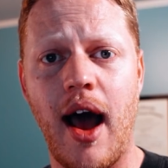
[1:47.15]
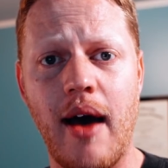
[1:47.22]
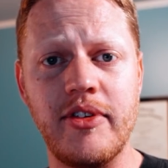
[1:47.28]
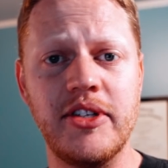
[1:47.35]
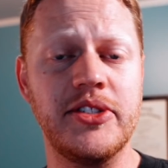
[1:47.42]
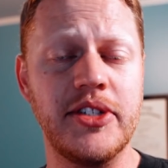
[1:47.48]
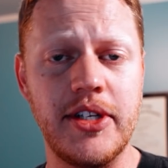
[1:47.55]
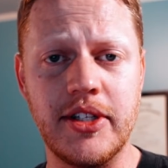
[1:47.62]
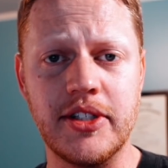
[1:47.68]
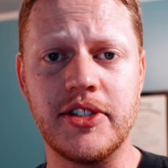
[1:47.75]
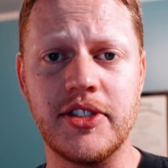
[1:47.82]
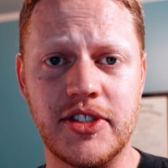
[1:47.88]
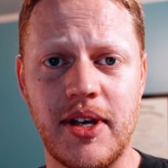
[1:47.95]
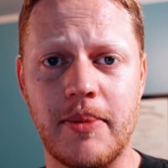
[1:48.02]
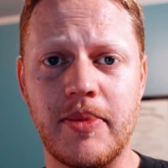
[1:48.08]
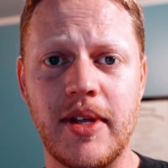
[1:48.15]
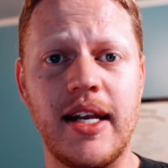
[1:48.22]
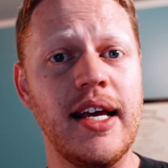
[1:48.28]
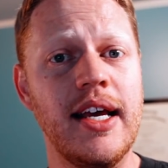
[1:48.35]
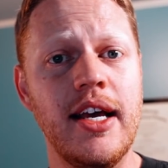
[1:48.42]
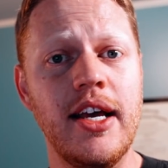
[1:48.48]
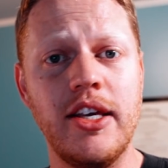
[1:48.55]
Obviously, this is
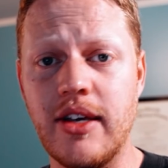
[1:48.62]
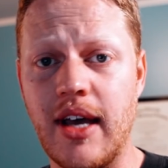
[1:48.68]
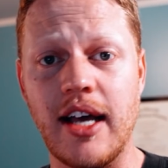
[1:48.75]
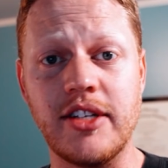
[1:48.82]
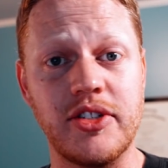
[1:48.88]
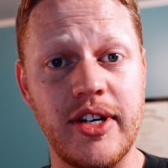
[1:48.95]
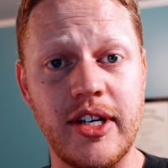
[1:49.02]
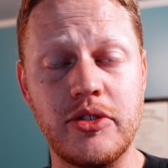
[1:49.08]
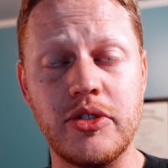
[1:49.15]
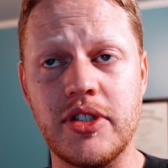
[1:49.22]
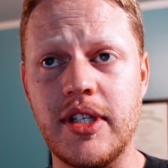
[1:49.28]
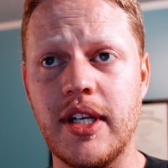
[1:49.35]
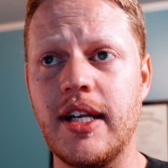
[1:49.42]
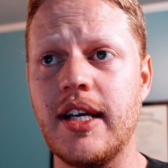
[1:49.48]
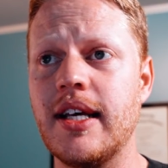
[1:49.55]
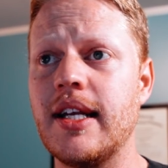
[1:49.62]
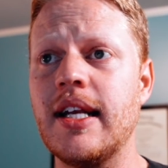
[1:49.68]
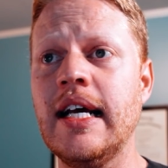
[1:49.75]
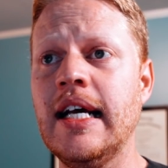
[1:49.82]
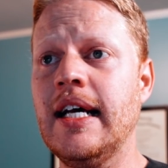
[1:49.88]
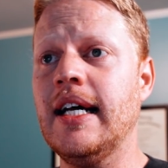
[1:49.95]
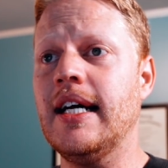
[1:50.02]
something you guys are interested
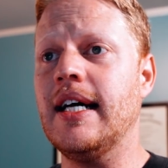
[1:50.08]
in.